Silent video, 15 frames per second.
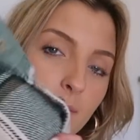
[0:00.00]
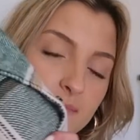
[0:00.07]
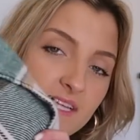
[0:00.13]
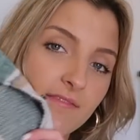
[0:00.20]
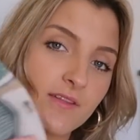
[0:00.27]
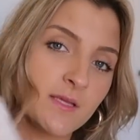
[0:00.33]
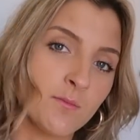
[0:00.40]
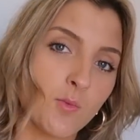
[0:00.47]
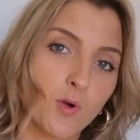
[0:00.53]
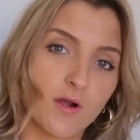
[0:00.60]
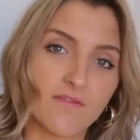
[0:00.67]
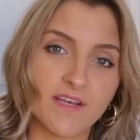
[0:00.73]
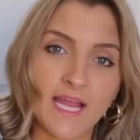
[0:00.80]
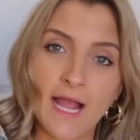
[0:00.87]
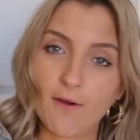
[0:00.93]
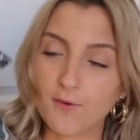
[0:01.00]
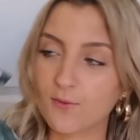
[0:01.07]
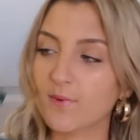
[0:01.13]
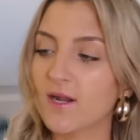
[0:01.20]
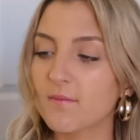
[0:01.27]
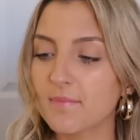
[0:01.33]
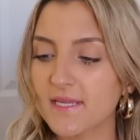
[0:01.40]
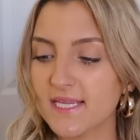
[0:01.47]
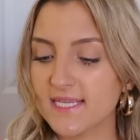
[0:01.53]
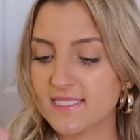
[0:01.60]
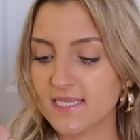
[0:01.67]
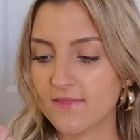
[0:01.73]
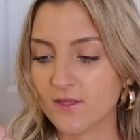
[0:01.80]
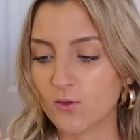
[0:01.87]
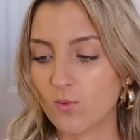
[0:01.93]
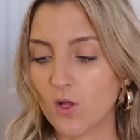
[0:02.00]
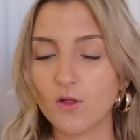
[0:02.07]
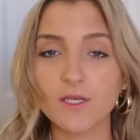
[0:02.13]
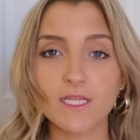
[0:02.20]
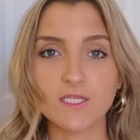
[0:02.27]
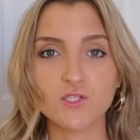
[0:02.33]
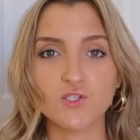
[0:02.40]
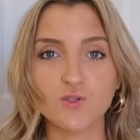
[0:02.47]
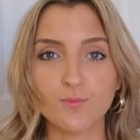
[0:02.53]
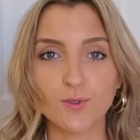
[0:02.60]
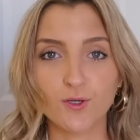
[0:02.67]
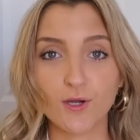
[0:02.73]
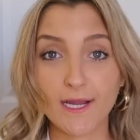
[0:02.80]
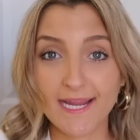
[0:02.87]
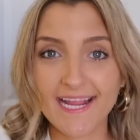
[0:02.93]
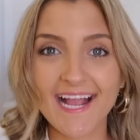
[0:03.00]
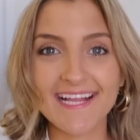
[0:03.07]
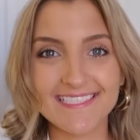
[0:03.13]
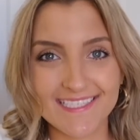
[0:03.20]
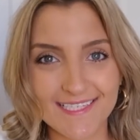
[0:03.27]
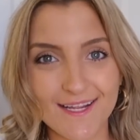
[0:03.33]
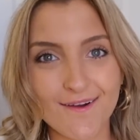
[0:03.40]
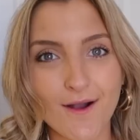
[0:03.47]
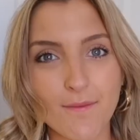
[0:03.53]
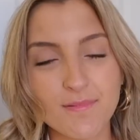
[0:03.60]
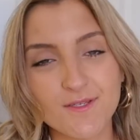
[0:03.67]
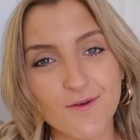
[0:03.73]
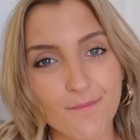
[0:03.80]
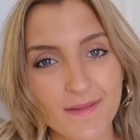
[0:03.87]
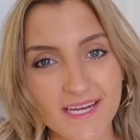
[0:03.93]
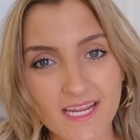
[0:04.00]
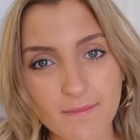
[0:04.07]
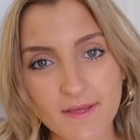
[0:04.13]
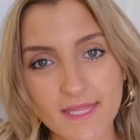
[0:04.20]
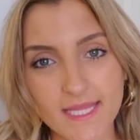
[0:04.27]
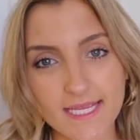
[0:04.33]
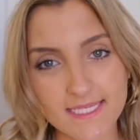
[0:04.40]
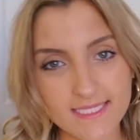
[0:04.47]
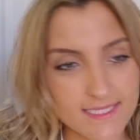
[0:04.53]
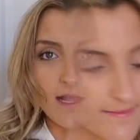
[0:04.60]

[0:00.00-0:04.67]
Definitely more of an outerwear piece, and the quality is super great. I did go up to a medium in this.